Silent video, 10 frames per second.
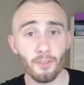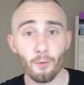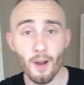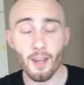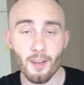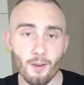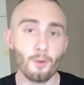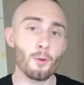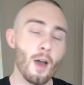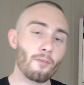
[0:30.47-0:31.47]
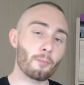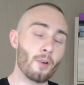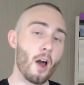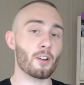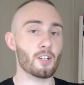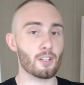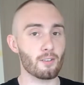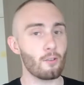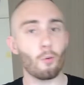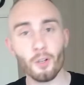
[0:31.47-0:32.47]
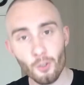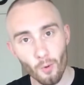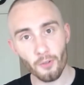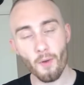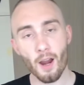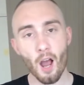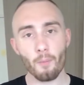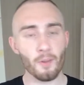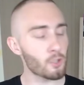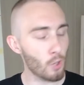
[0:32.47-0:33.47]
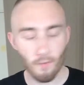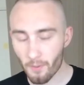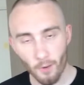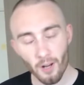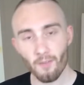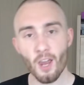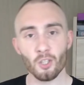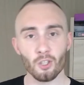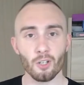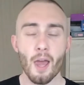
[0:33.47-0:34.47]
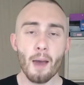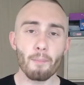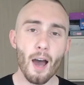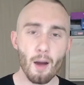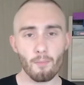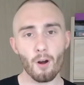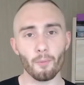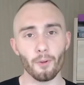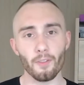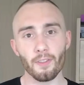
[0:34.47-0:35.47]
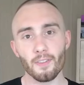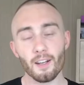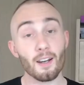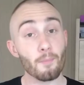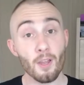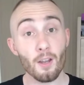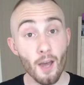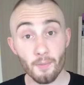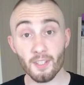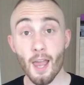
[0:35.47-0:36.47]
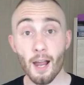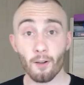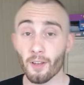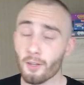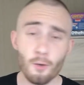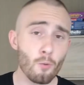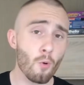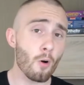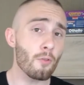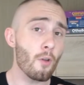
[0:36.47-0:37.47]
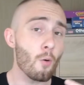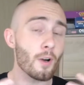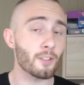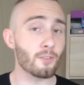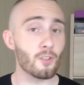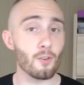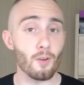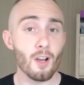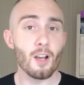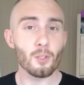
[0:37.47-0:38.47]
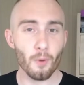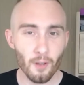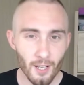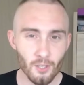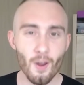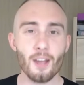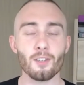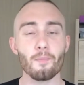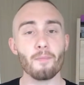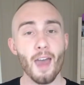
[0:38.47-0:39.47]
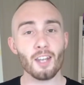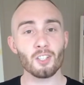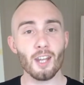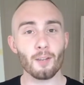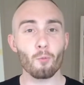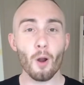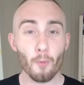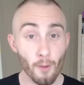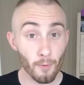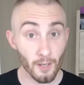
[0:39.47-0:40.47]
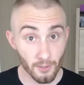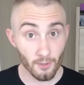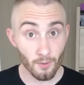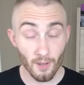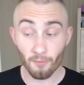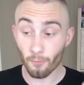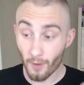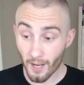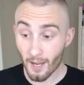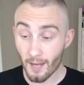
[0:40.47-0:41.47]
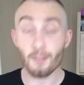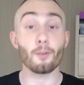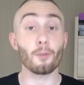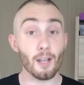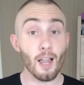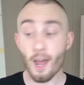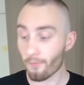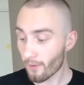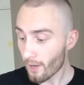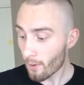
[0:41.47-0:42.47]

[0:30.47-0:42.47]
in the way. You have a project, you know what you want to accomplish, you have the motivation, but at a moment there's gonna be an obstacle and you won't know what to do. So we're gonna try to imagine it, what we will do if really in a real life